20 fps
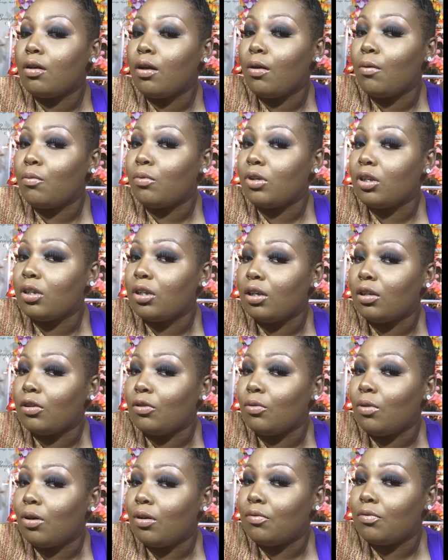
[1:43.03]
I want to thank
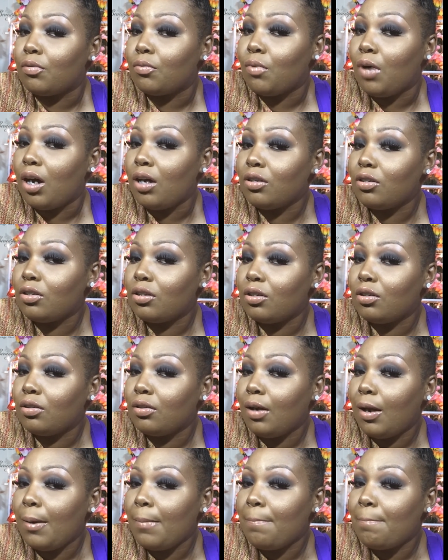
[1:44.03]
you all for
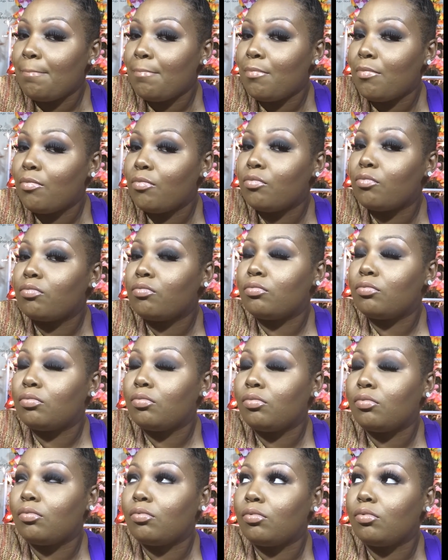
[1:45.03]
watching.
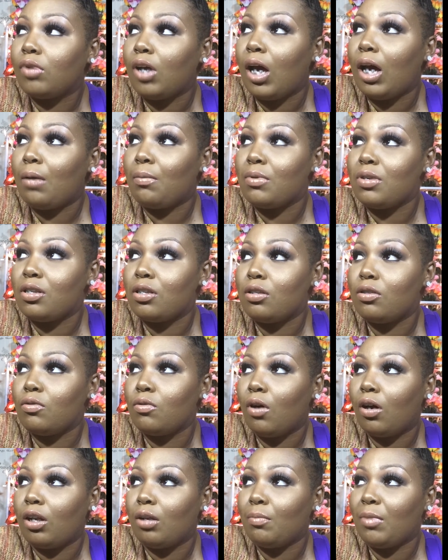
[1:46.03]
I will see
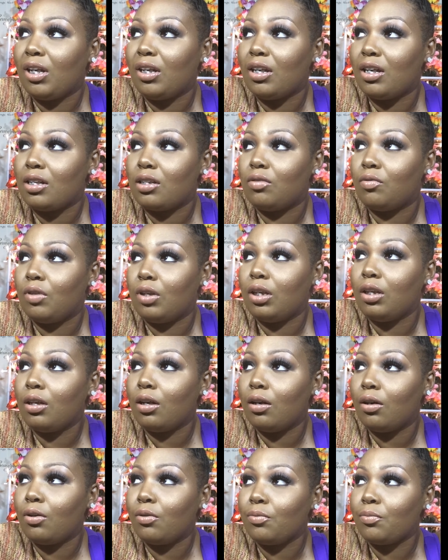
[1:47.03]
you all in my next
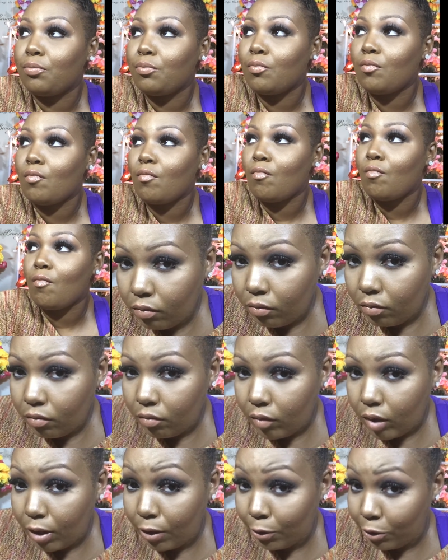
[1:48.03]
video.
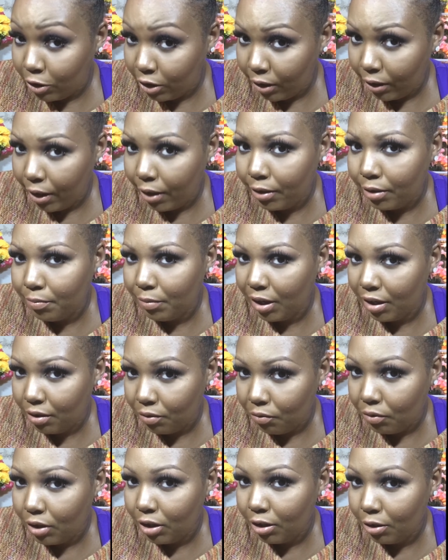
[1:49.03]
And check out them
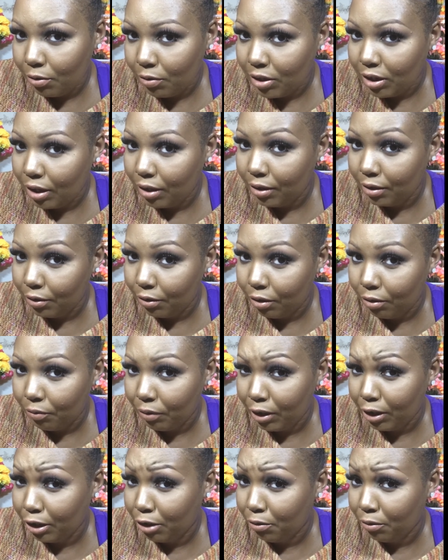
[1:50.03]
other videos I did
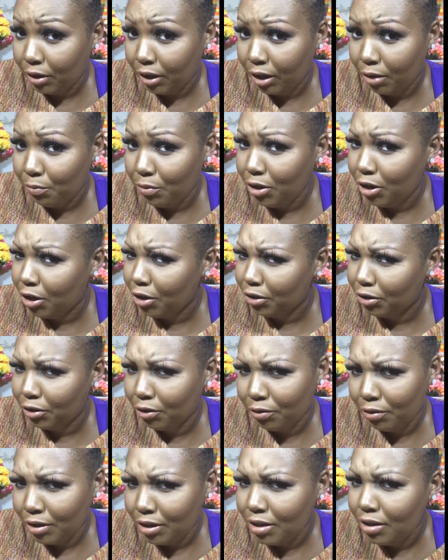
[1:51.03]
already. Okay, we are
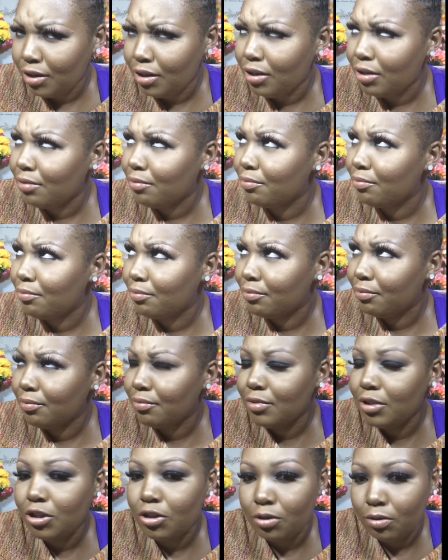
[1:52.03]

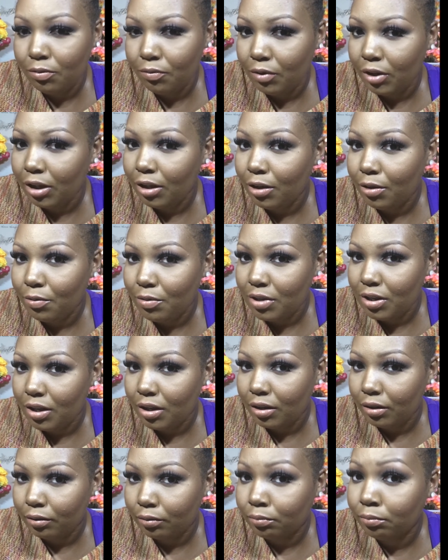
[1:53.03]
32 videos
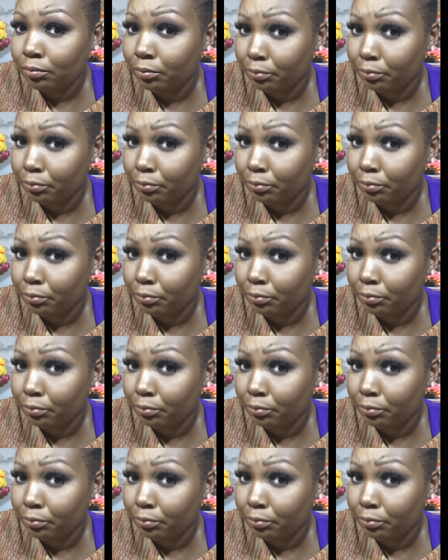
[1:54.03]
in.